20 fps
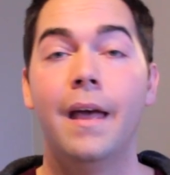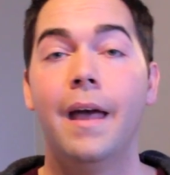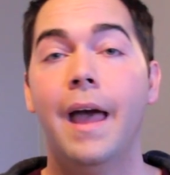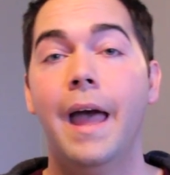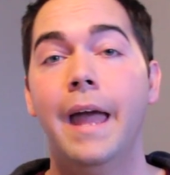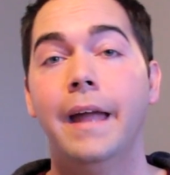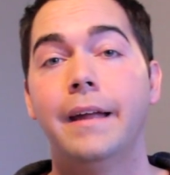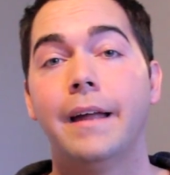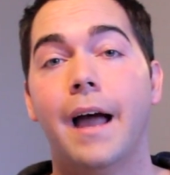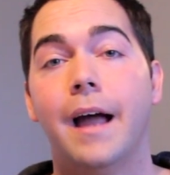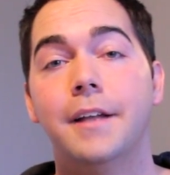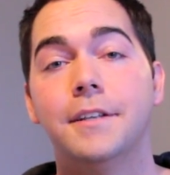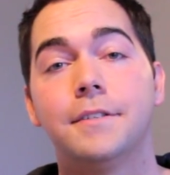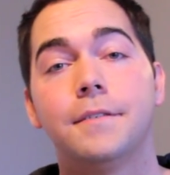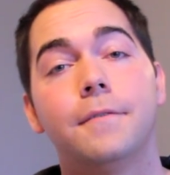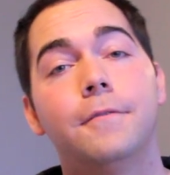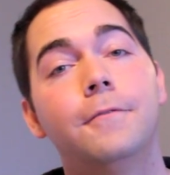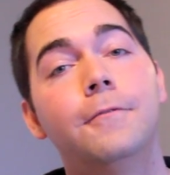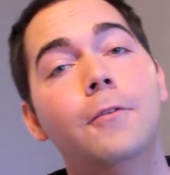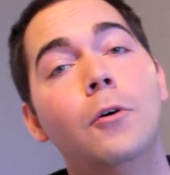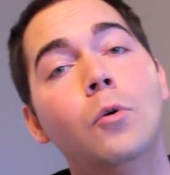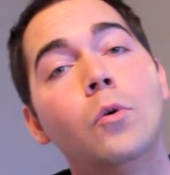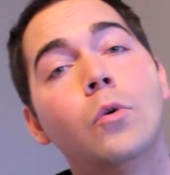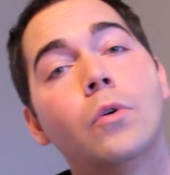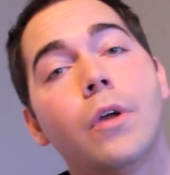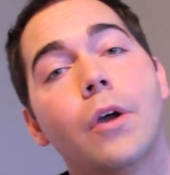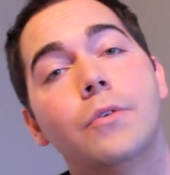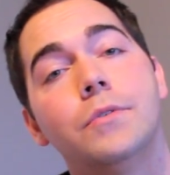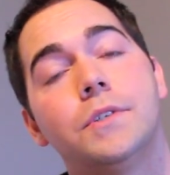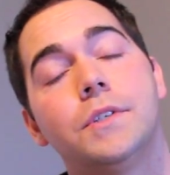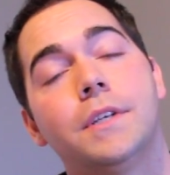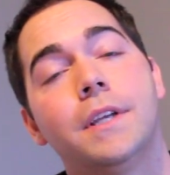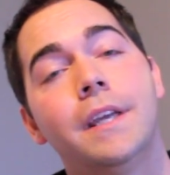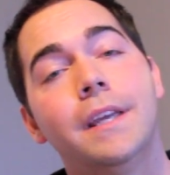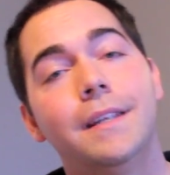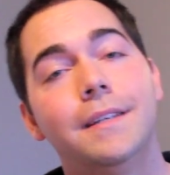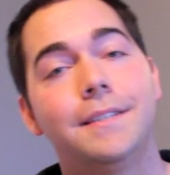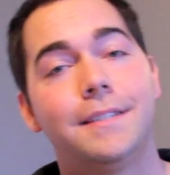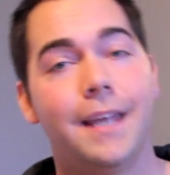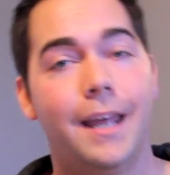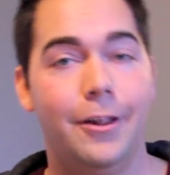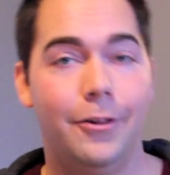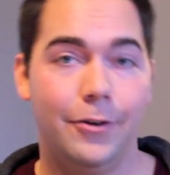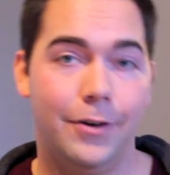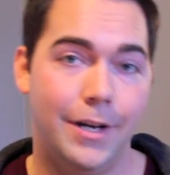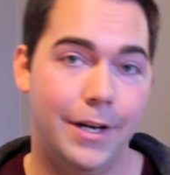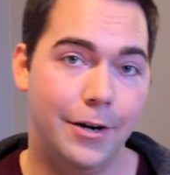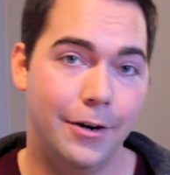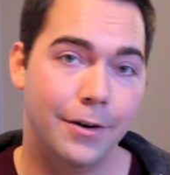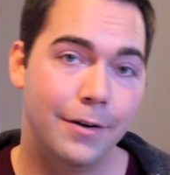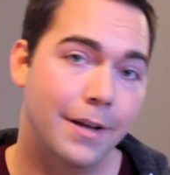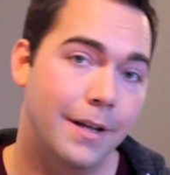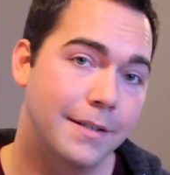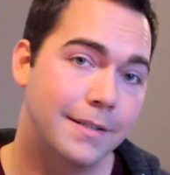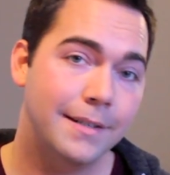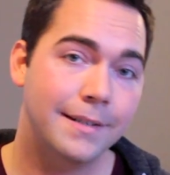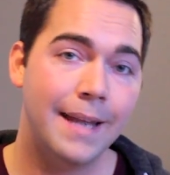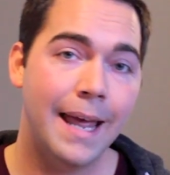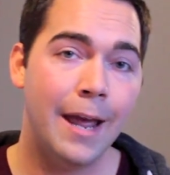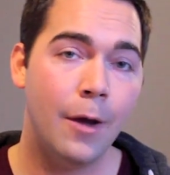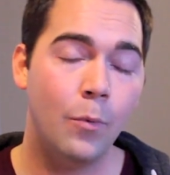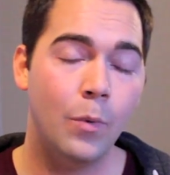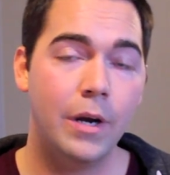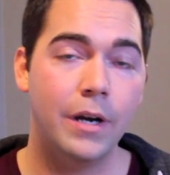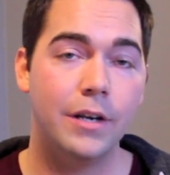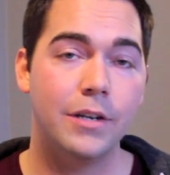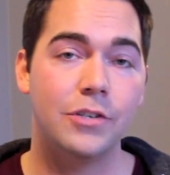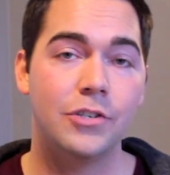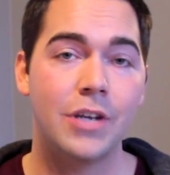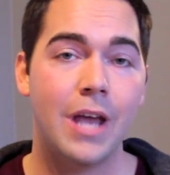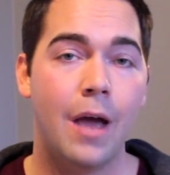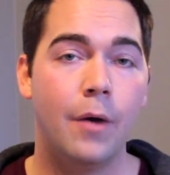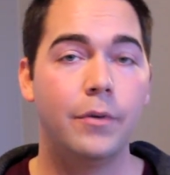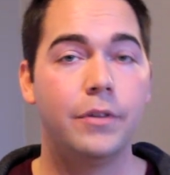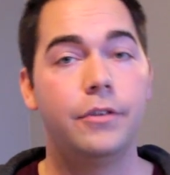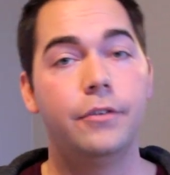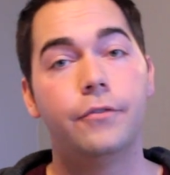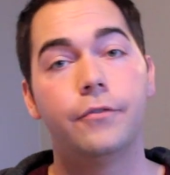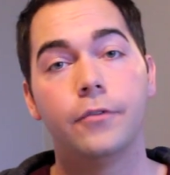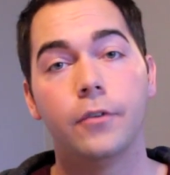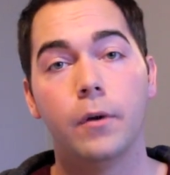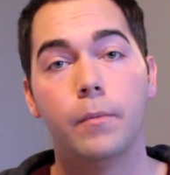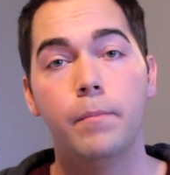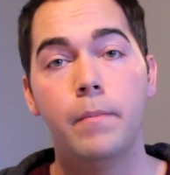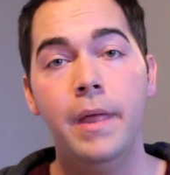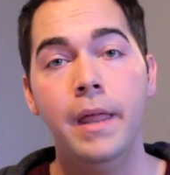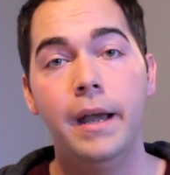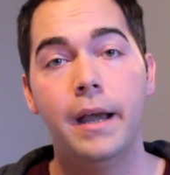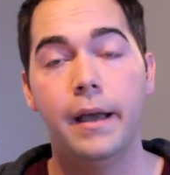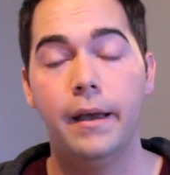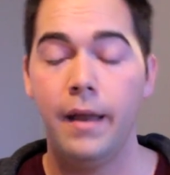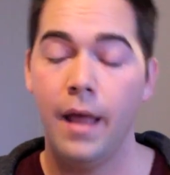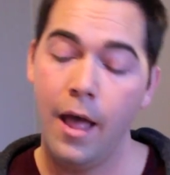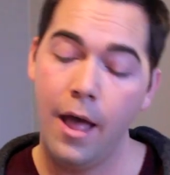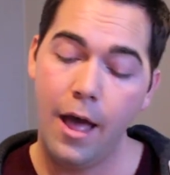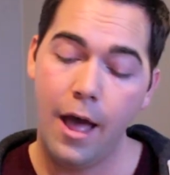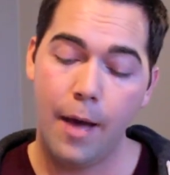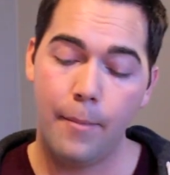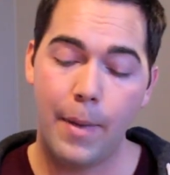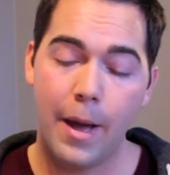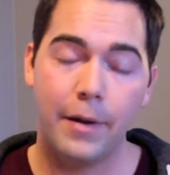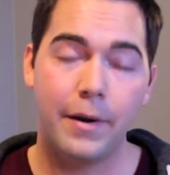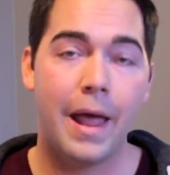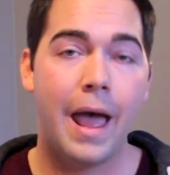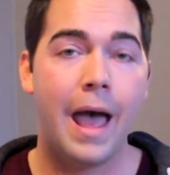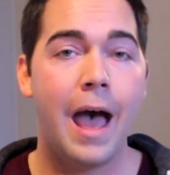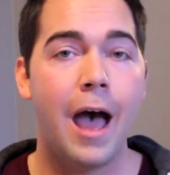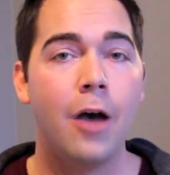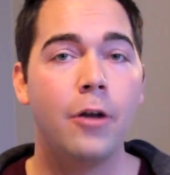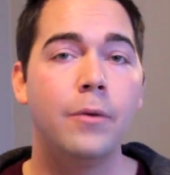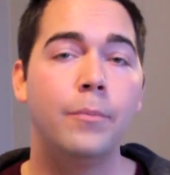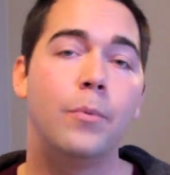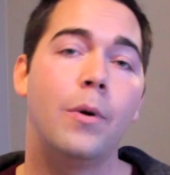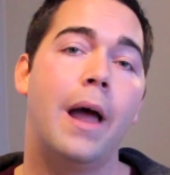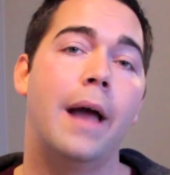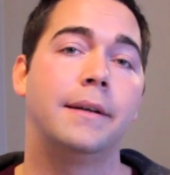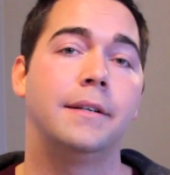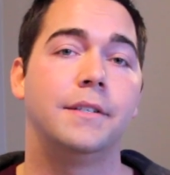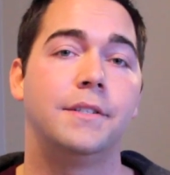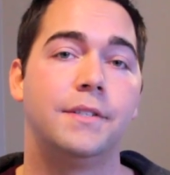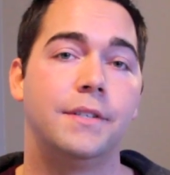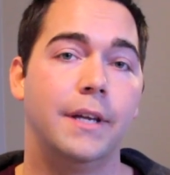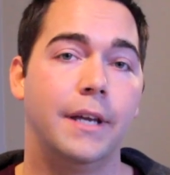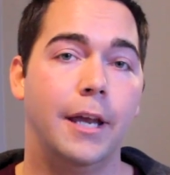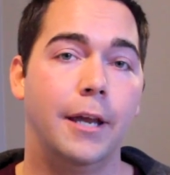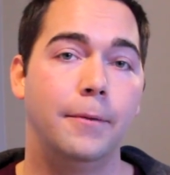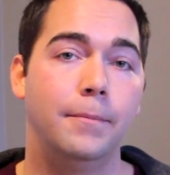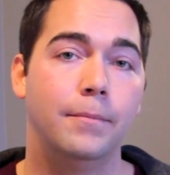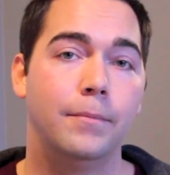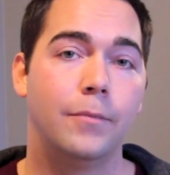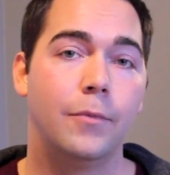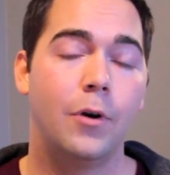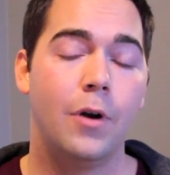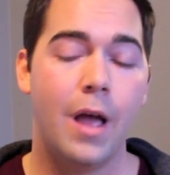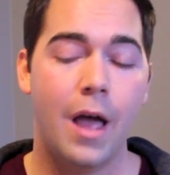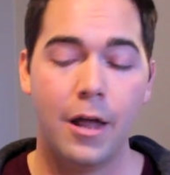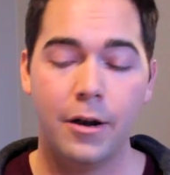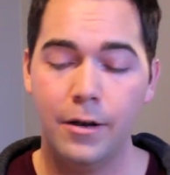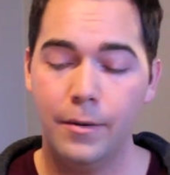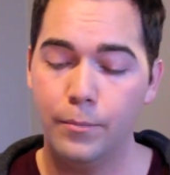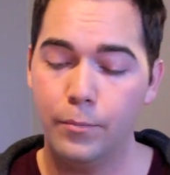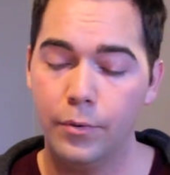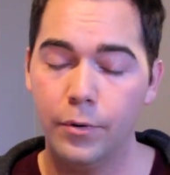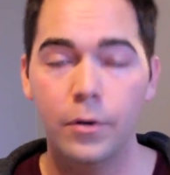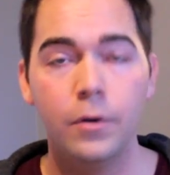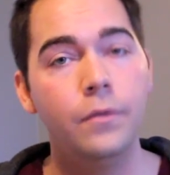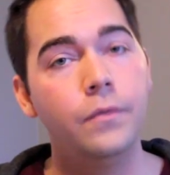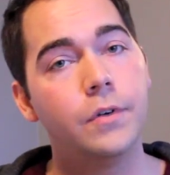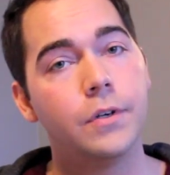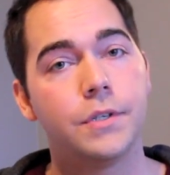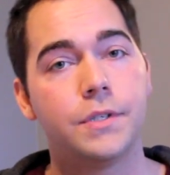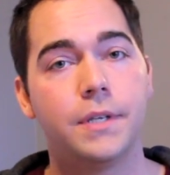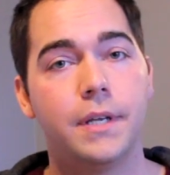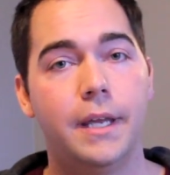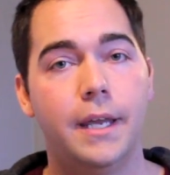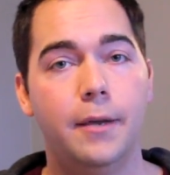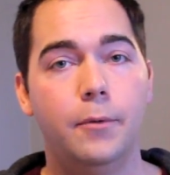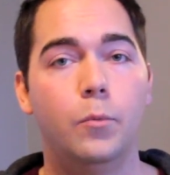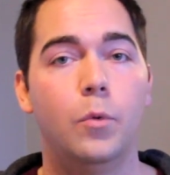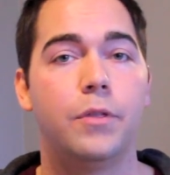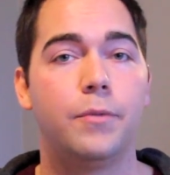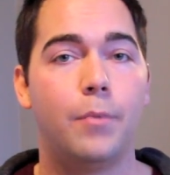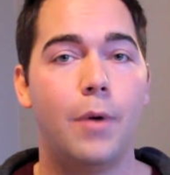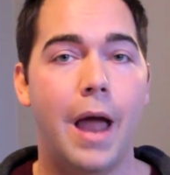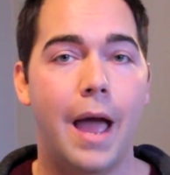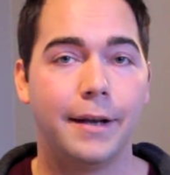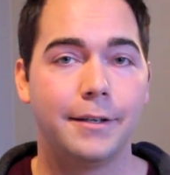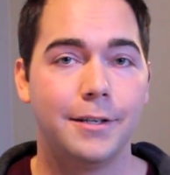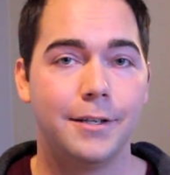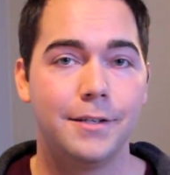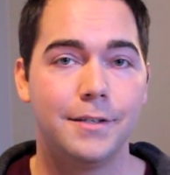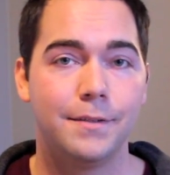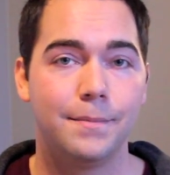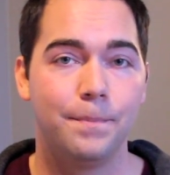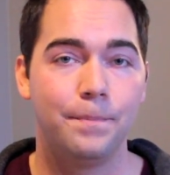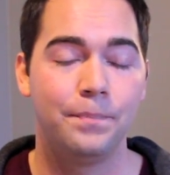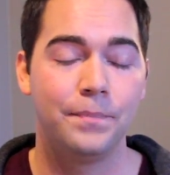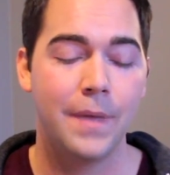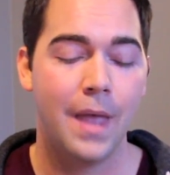Hey guys, vocal coach Ken Taylor here, and today I wanted to chat with you for a minute about how to practice singing, or how to improve your singing with practice.